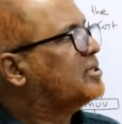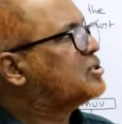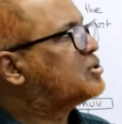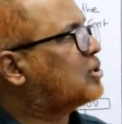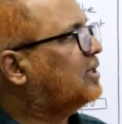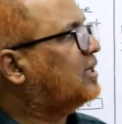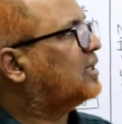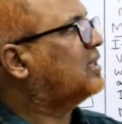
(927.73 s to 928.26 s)

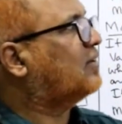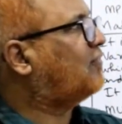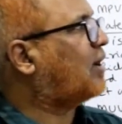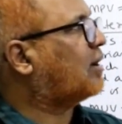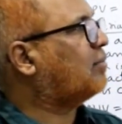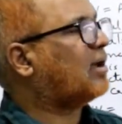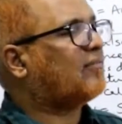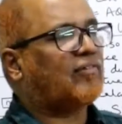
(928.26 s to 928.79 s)
So here the
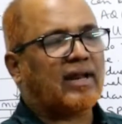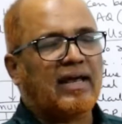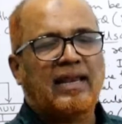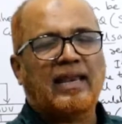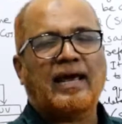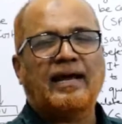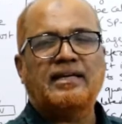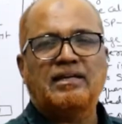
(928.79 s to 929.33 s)
formula for
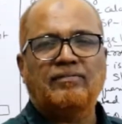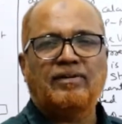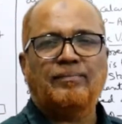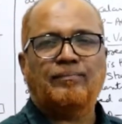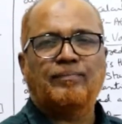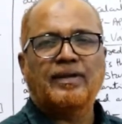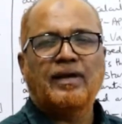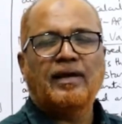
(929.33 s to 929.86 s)
LITV,
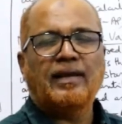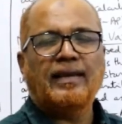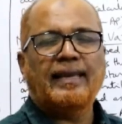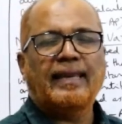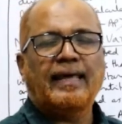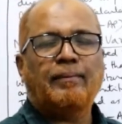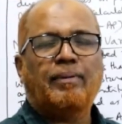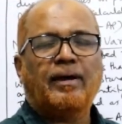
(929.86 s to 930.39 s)

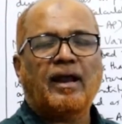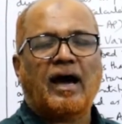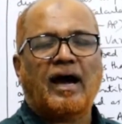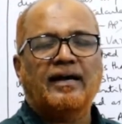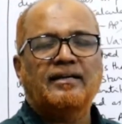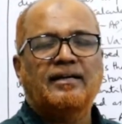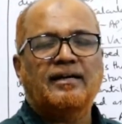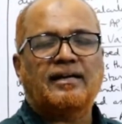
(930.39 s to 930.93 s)
labor
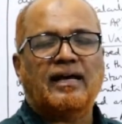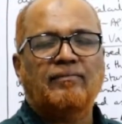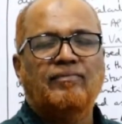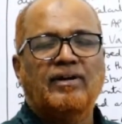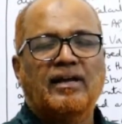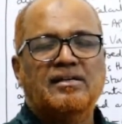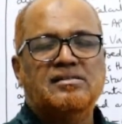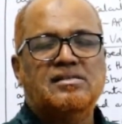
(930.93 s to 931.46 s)
idle time
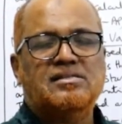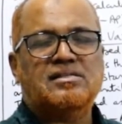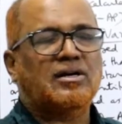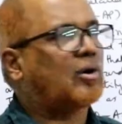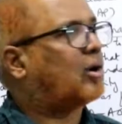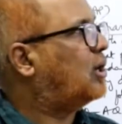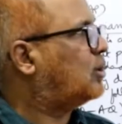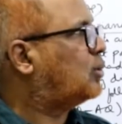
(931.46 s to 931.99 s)
variance is
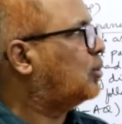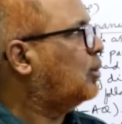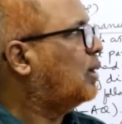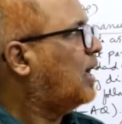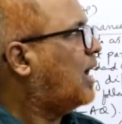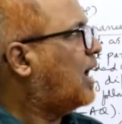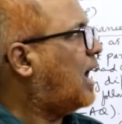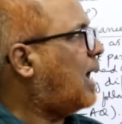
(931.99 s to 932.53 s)
equal to
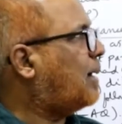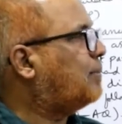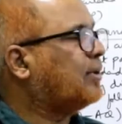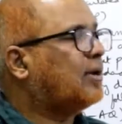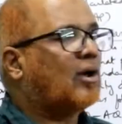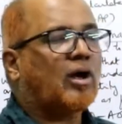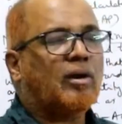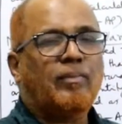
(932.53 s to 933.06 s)

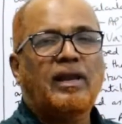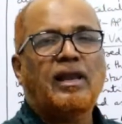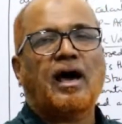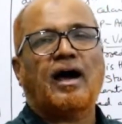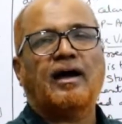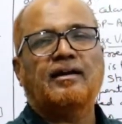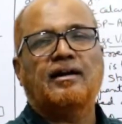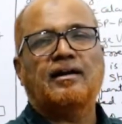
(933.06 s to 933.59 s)
abnormal
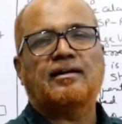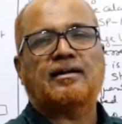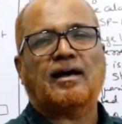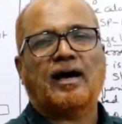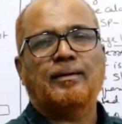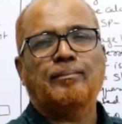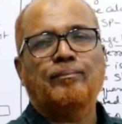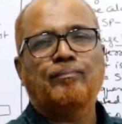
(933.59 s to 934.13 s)
idle
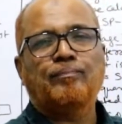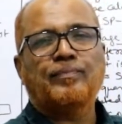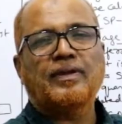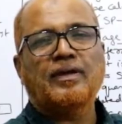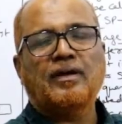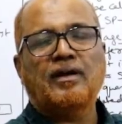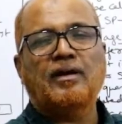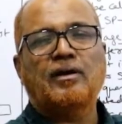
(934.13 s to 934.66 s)
time
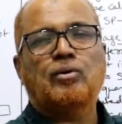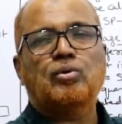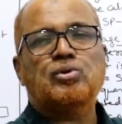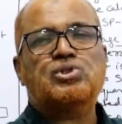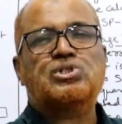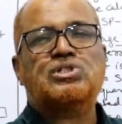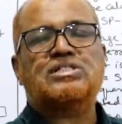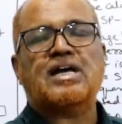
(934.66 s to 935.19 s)
into
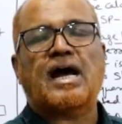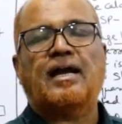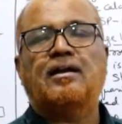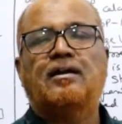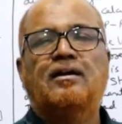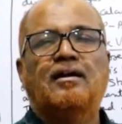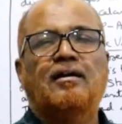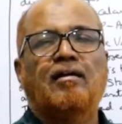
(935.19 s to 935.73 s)

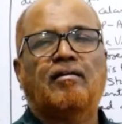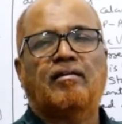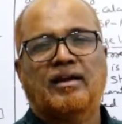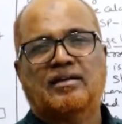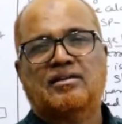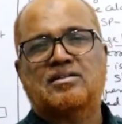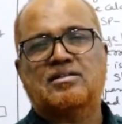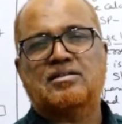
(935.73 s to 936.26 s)
standard
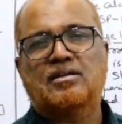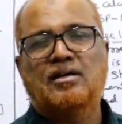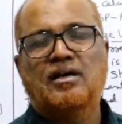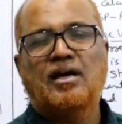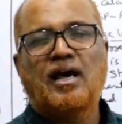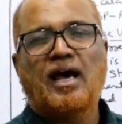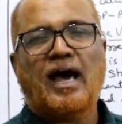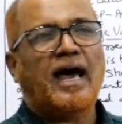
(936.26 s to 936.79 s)
rate.
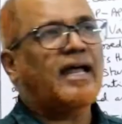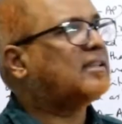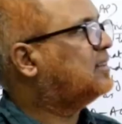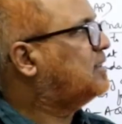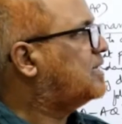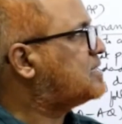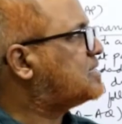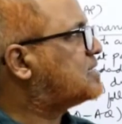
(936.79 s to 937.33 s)

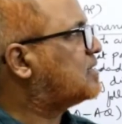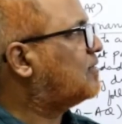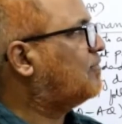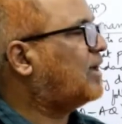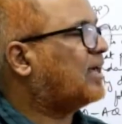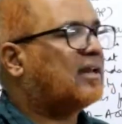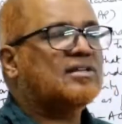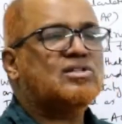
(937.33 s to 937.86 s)
And this
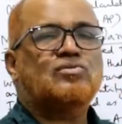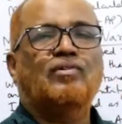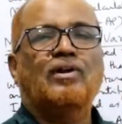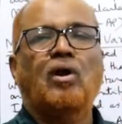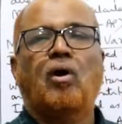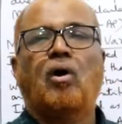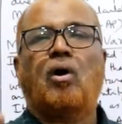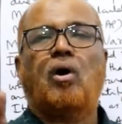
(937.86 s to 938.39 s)
variance
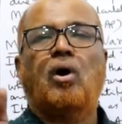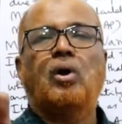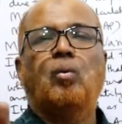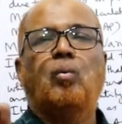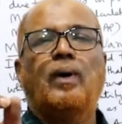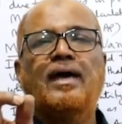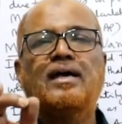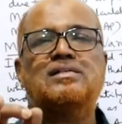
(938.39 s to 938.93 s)
will
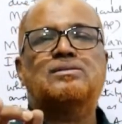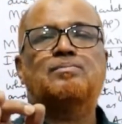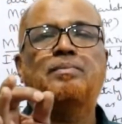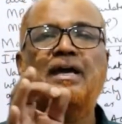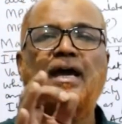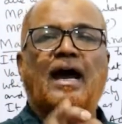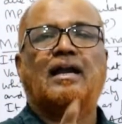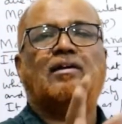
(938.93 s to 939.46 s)
always
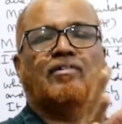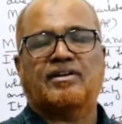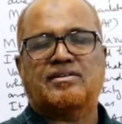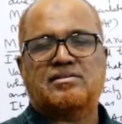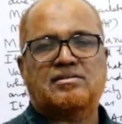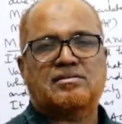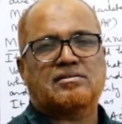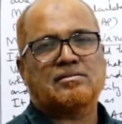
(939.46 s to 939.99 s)
be
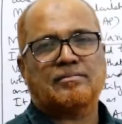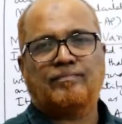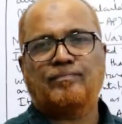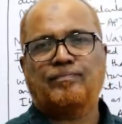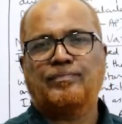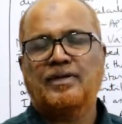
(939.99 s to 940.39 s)
adverse.